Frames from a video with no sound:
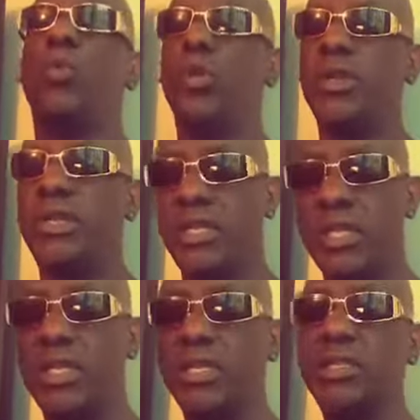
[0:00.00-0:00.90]
what it
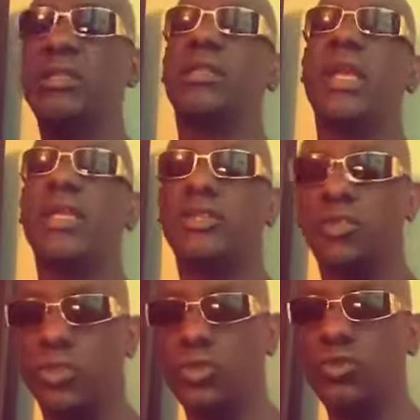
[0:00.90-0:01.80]
is that
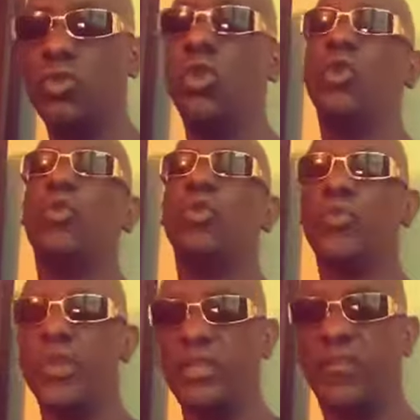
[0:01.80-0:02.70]
you were
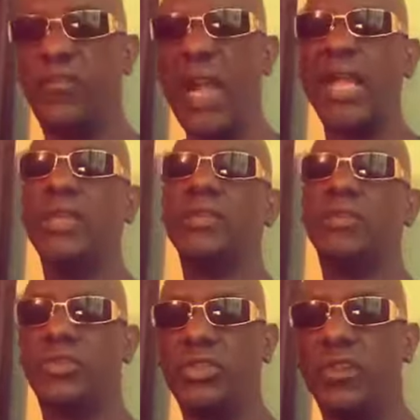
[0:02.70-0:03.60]
redefining
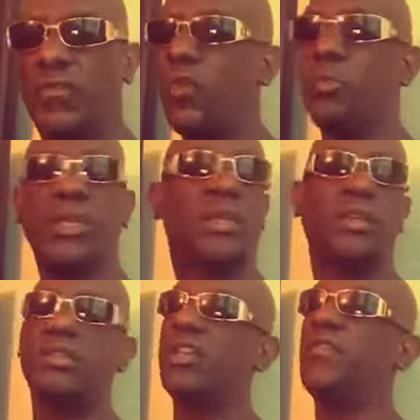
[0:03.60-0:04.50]
yourself for,
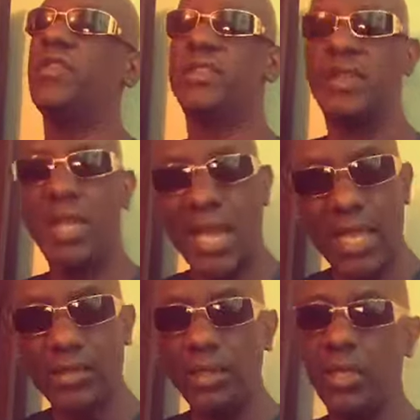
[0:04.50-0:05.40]
because if it's
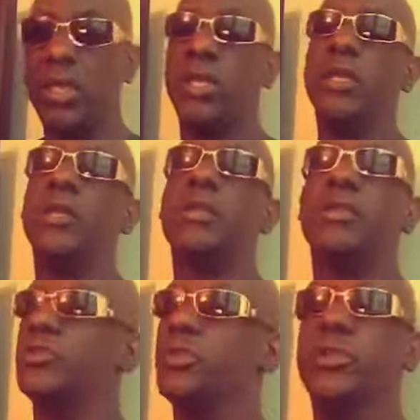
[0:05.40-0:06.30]
not,
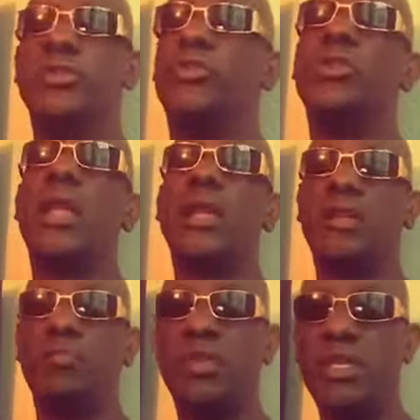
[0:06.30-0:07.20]
you're not
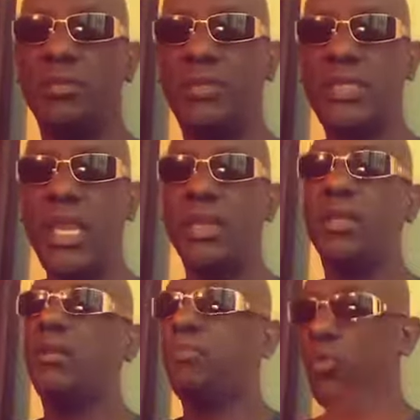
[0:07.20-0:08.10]
going to be upset.
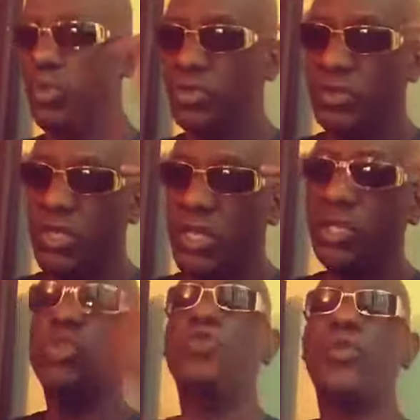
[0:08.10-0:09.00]
But what you
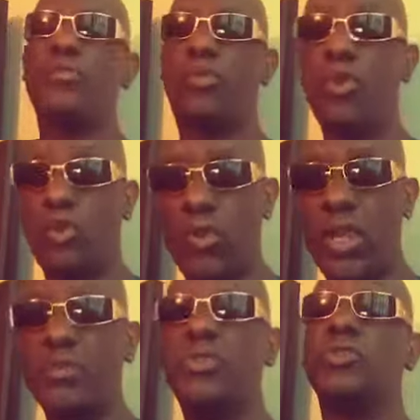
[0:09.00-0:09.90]
did, you
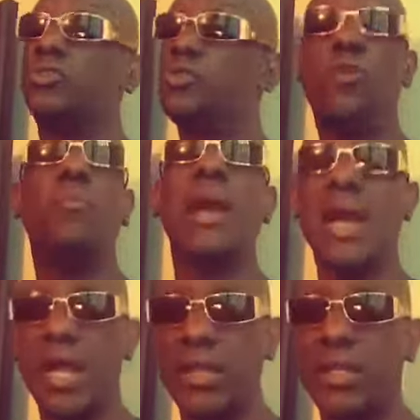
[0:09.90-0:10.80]
reprogrammed your
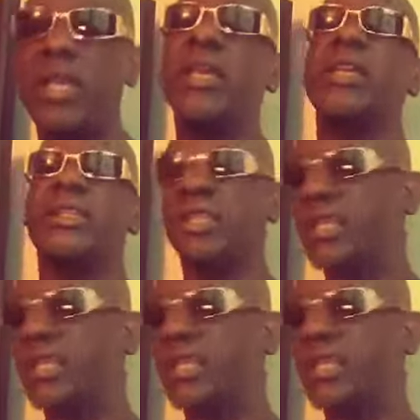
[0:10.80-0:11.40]
mind is